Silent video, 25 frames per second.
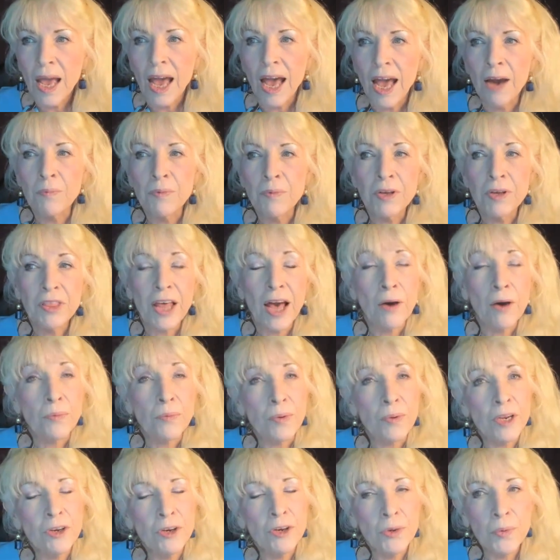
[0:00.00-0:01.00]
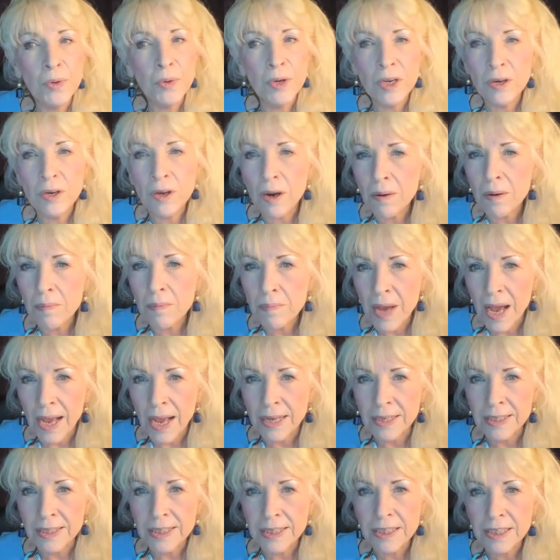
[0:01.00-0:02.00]
And without renewing our
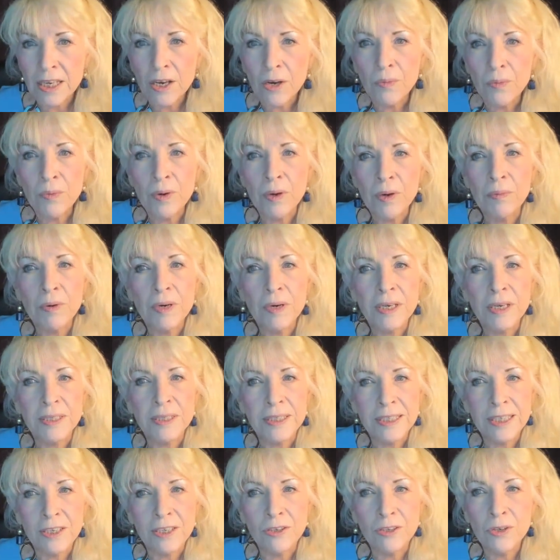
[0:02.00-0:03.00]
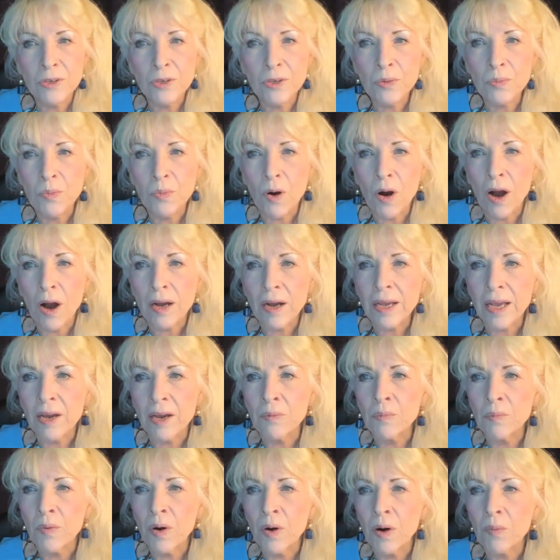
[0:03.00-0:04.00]
minds, we will continue to walk
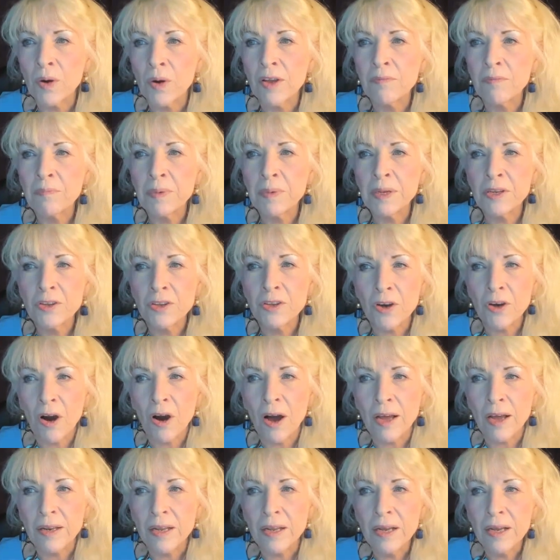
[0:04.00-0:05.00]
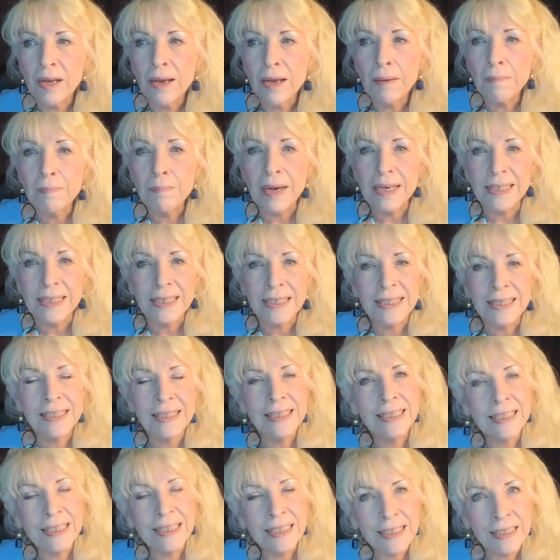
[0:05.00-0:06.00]
in what we have been taught by the
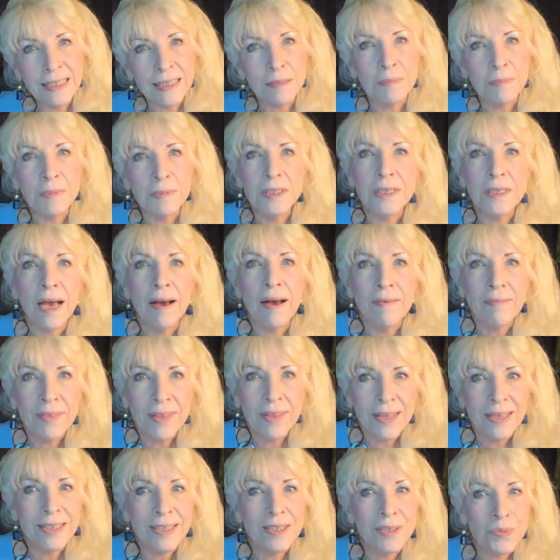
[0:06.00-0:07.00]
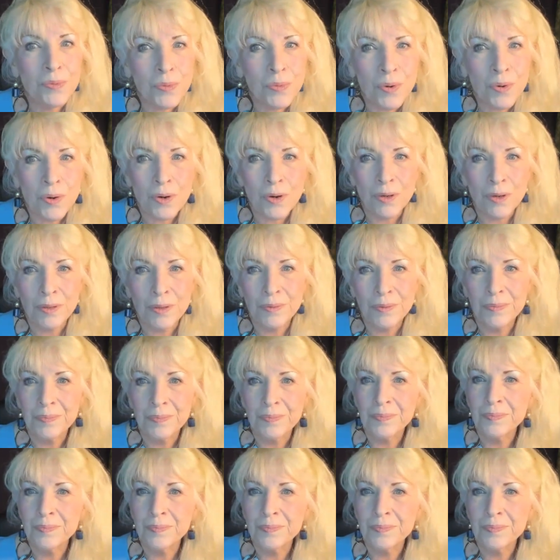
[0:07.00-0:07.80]
systems of this world.